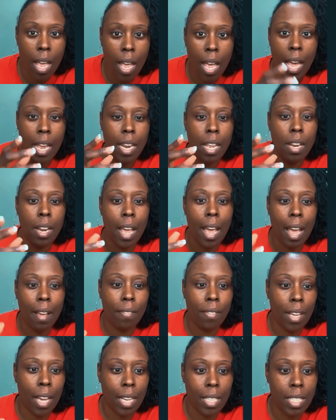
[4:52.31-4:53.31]
And then
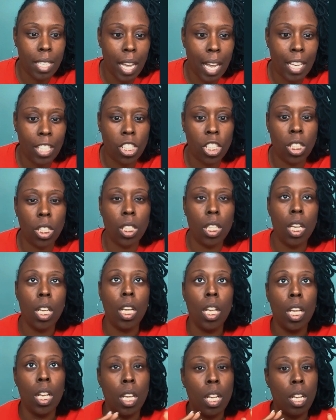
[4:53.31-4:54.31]
after I attach it,
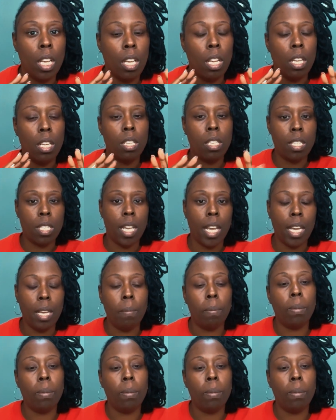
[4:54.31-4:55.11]
say,